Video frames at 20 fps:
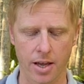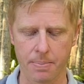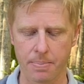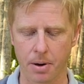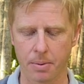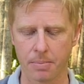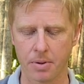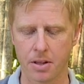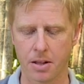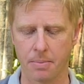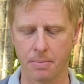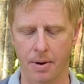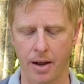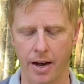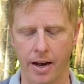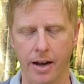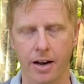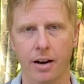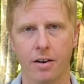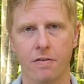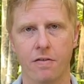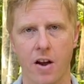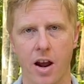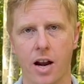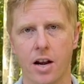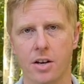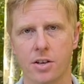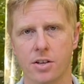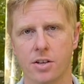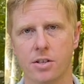probably the main
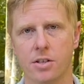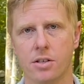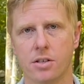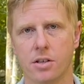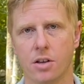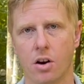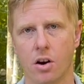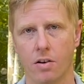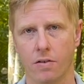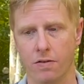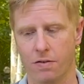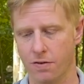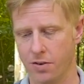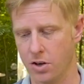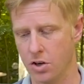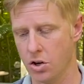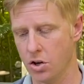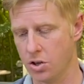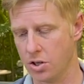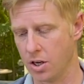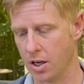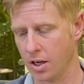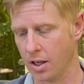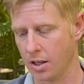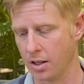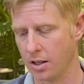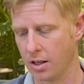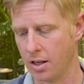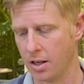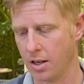advantages of
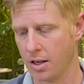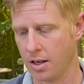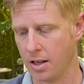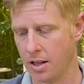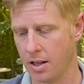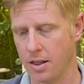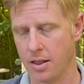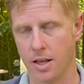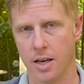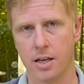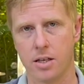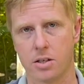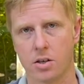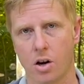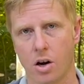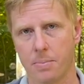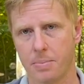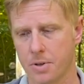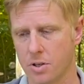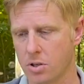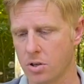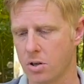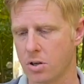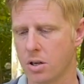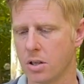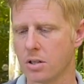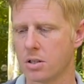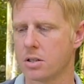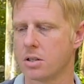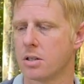using these type of
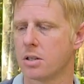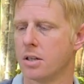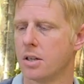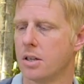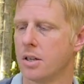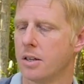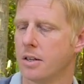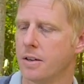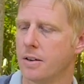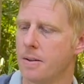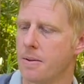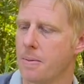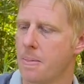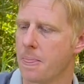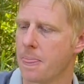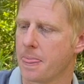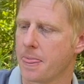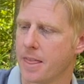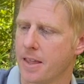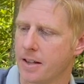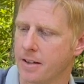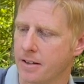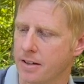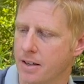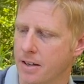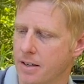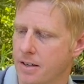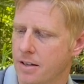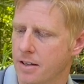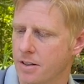sockets.
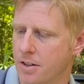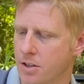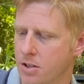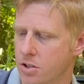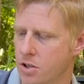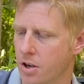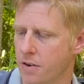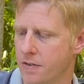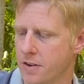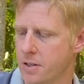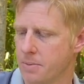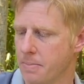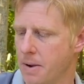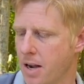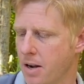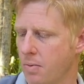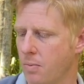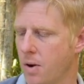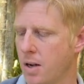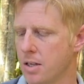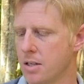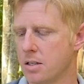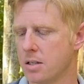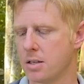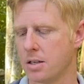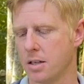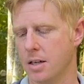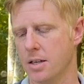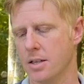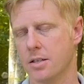The surface mount
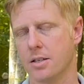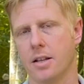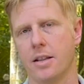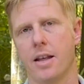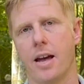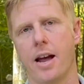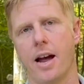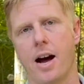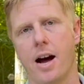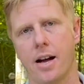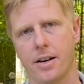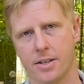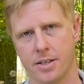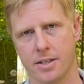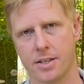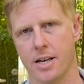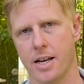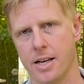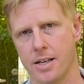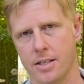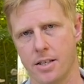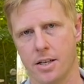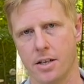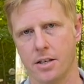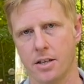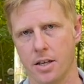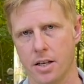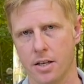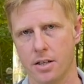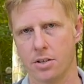ones is that they are just easier
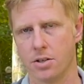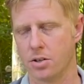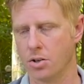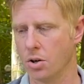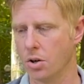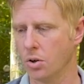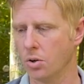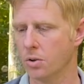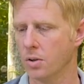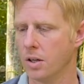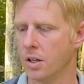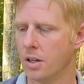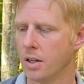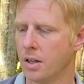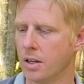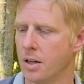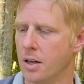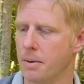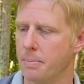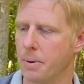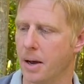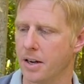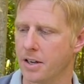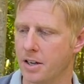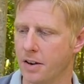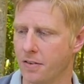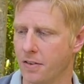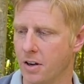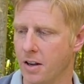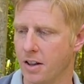to install, but
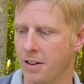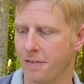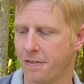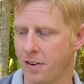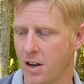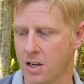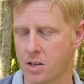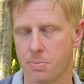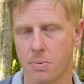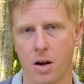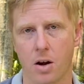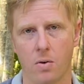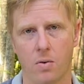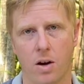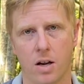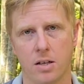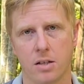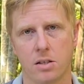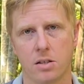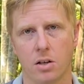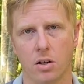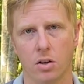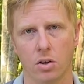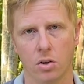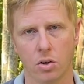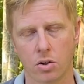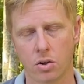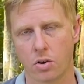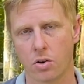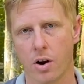definitely the flush mount ones
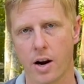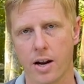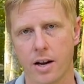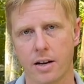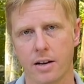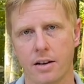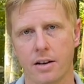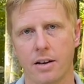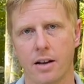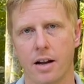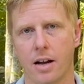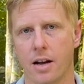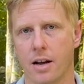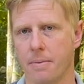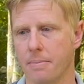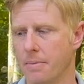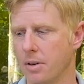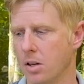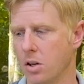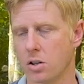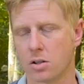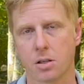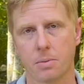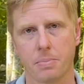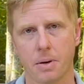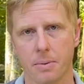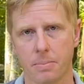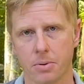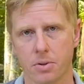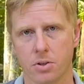look great. Lots of
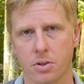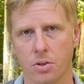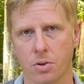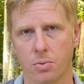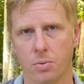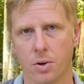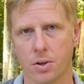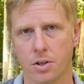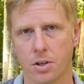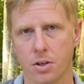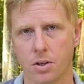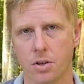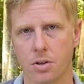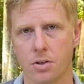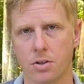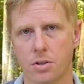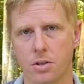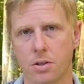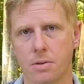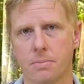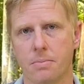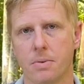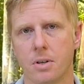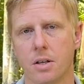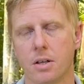people still want to use them,